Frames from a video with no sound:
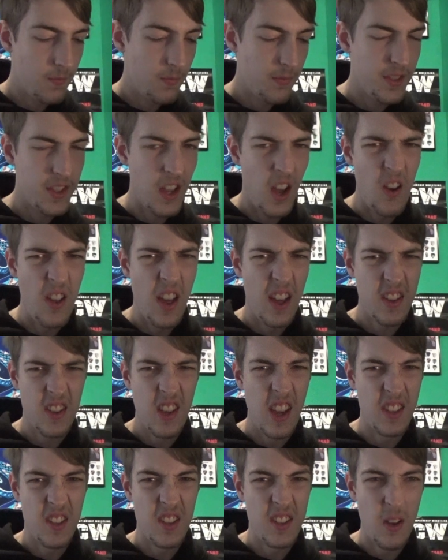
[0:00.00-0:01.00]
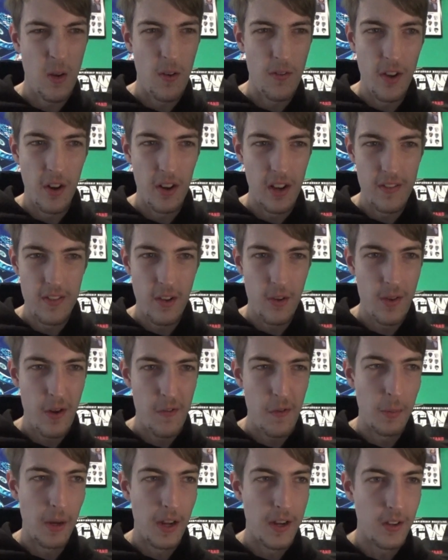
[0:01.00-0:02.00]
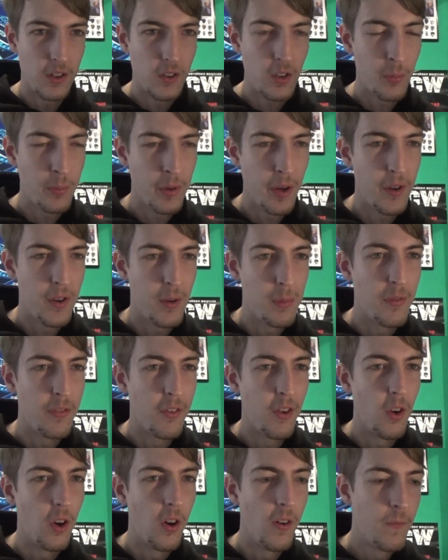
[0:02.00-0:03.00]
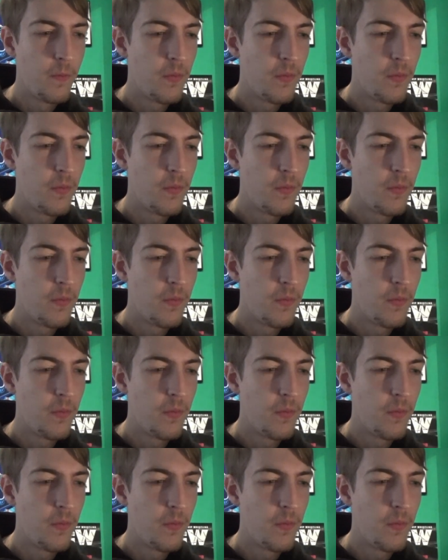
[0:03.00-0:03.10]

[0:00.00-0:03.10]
So that's just how I've done it, even though I've never played it on computer before.